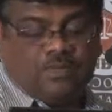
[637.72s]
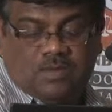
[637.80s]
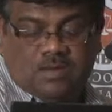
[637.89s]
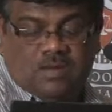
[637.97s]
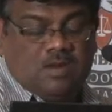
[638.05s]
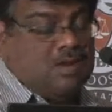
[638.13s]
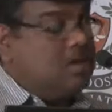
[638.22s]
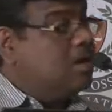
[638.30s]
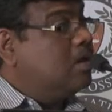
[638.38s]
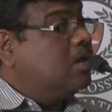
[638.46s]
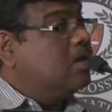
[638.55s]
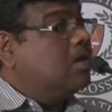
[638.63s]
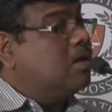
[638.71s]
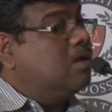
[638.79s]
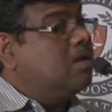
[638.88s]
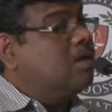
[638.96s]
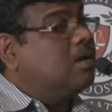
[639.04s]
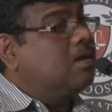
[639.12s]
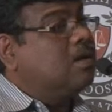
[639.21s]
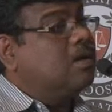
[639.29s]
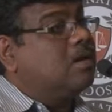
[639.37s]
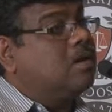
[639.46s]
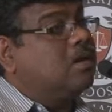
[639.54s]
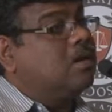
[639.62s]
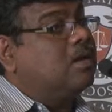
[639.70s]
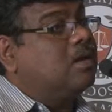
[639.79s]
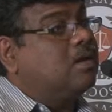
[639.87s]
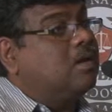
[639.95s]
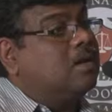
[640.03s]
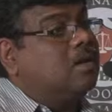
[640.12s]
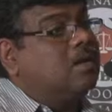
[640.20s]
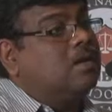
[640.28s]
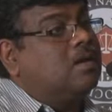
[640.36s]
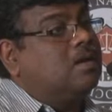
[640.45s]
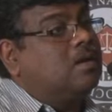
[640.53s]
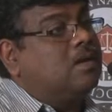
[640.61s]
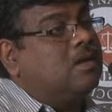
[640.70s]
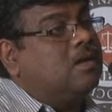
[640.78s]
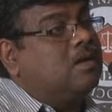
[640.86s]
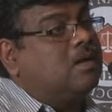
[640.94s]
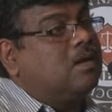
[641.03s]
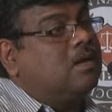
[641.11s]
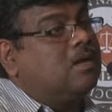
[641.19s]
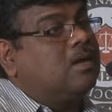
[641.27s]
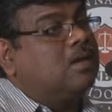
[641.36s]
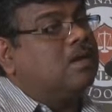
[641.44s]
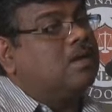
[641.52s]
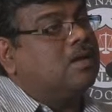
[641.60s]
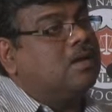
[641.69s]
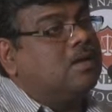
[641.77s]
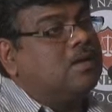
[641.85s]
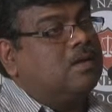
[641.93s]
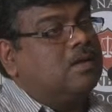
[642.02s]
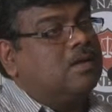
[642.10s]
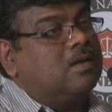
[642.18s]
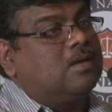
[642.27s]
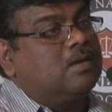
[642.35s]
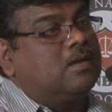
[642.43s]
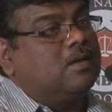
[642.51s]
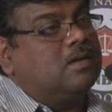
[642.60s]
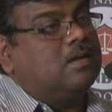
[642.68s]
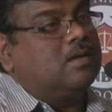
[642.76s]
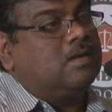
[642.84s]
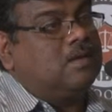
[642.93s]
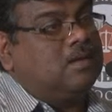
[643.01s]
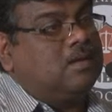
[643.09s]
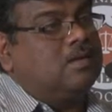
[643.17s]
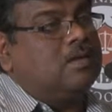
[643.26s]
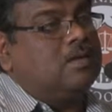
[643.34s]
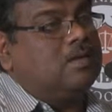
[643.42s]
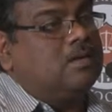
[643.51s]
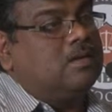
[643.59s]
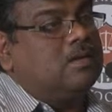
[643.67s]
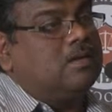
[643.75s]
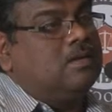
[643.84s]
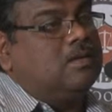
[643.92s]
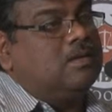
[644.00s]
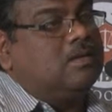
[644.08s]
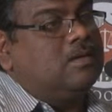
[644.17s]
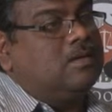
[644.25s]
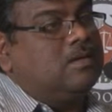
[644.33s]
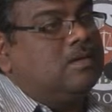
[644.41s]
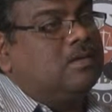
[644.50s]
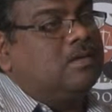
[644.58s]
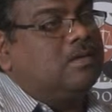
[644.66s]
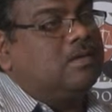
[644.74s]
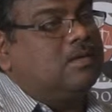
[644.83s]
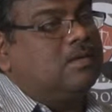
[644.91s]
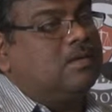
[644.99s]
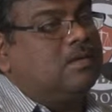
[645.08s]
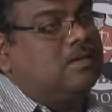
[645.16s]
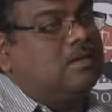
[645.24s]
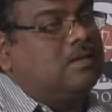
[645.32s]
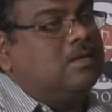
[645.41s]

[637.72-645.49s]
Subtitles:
[no speech]